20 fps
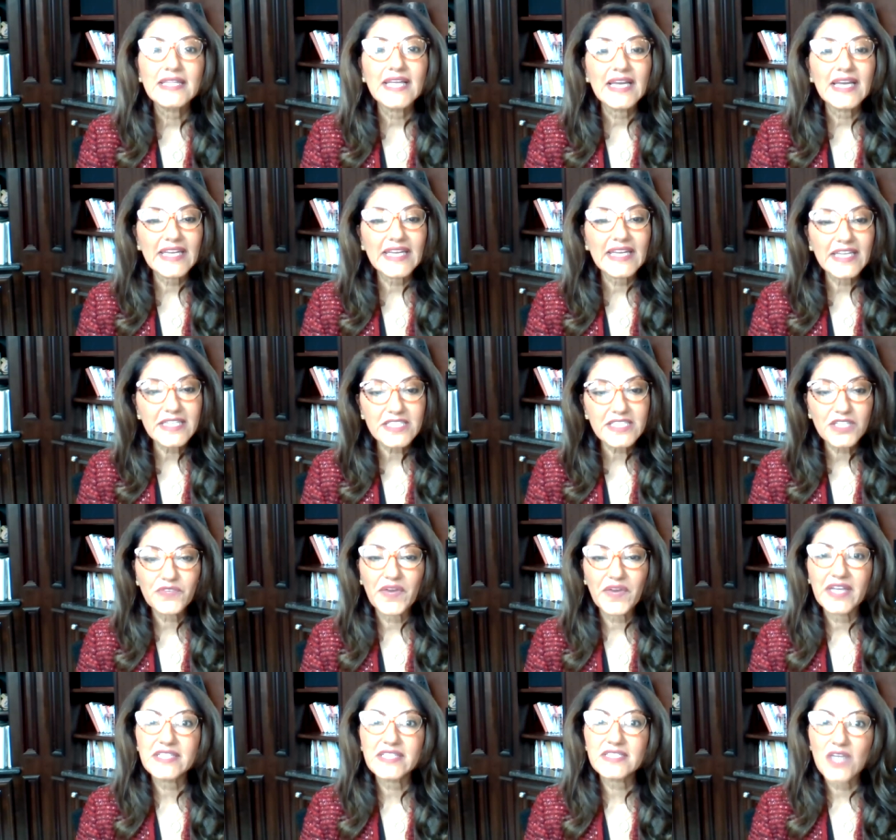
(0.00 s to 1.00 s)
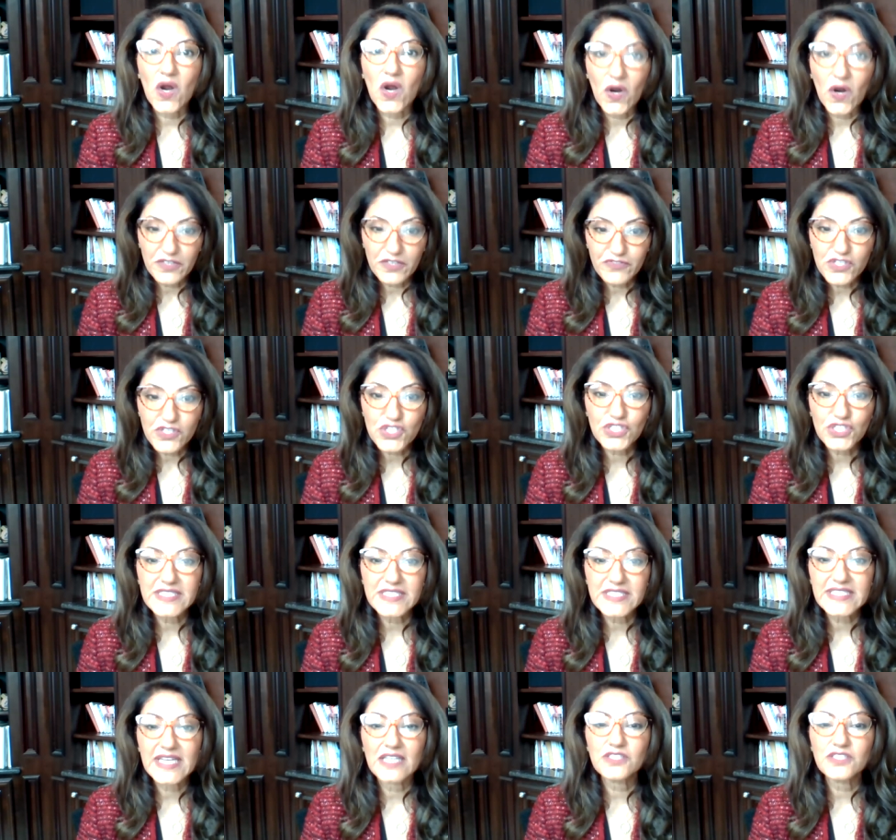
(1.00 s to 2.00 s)
that integrates
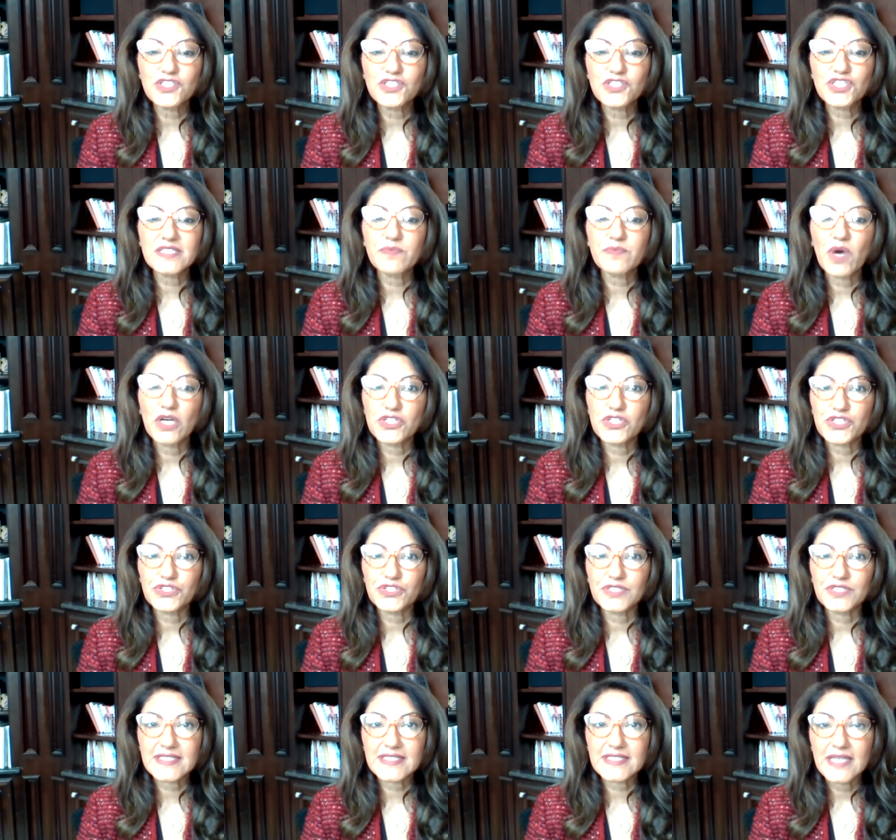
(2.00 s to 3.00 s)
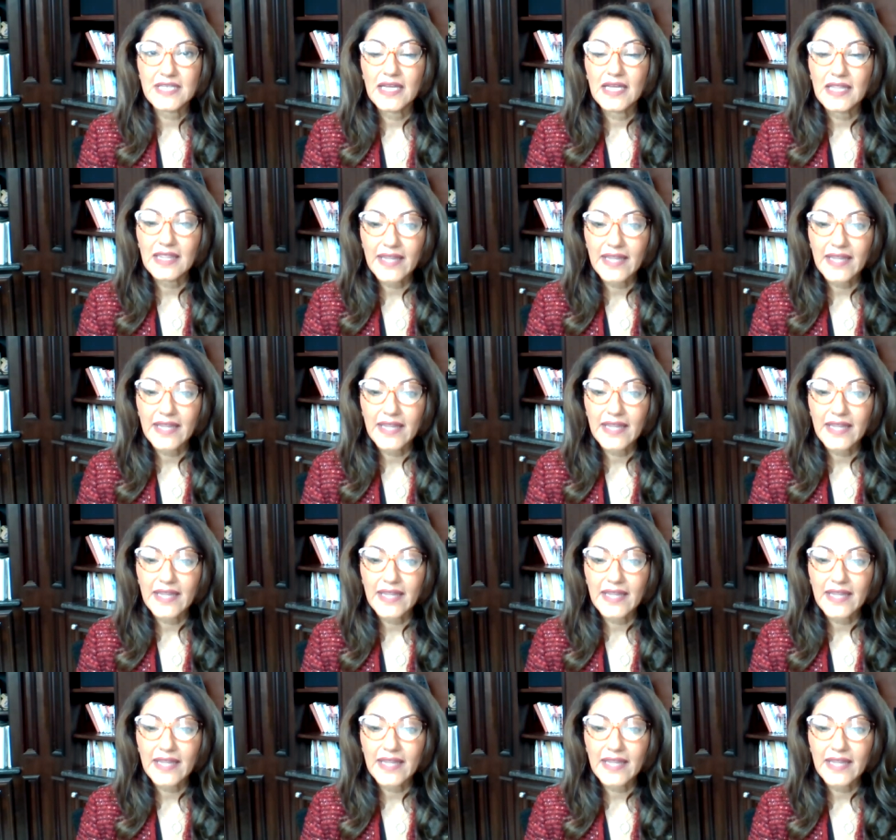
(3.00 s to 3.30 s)
artificial intelligence modules,